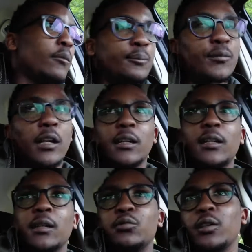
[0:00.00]
kind of
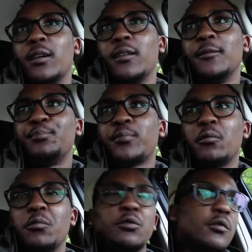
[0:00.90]
came together,
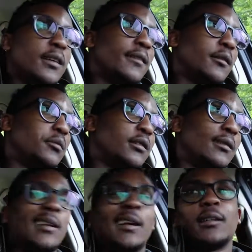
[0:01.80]
went to the government and like,